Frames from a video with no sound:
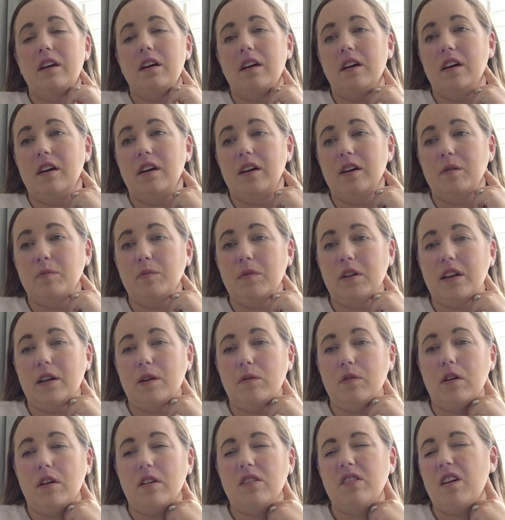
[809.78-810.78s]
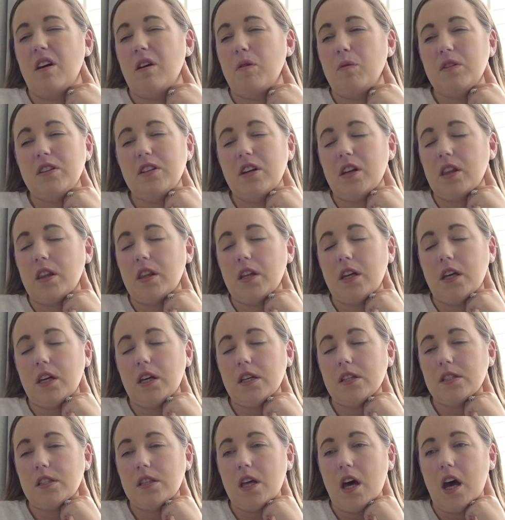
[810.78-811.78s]
And they were like, no, we don't think
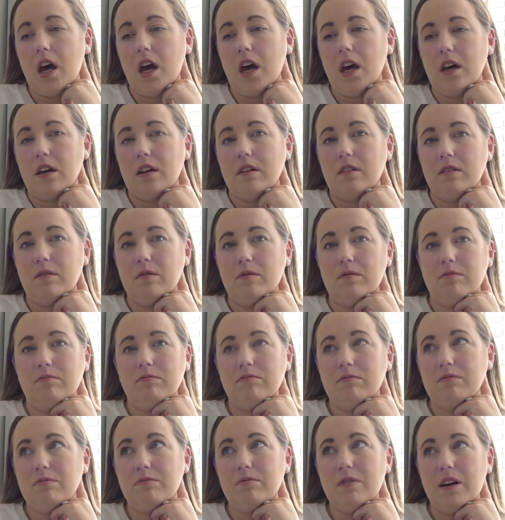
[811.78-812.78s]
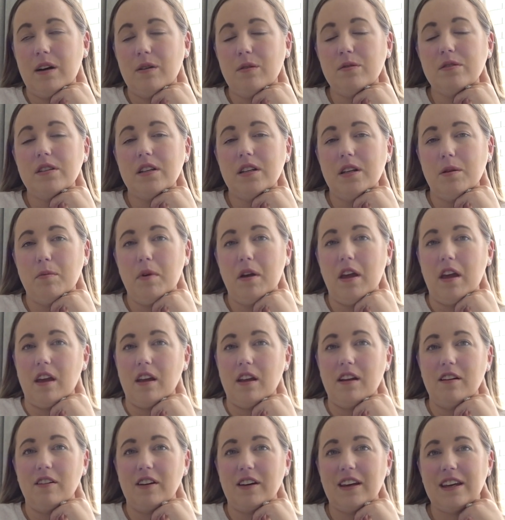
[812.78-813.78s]
it's that. Well, what else could it
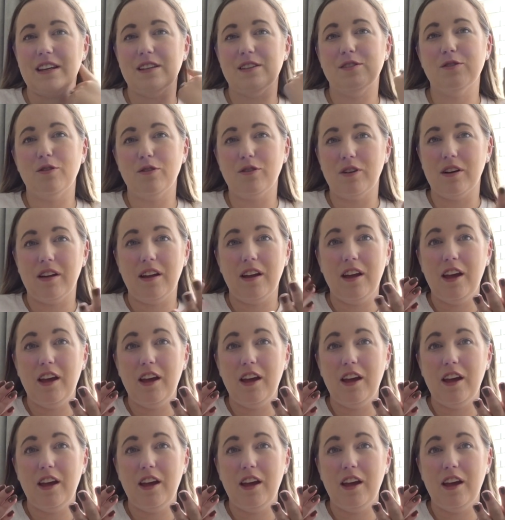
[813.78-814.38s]
be? Like, he's not.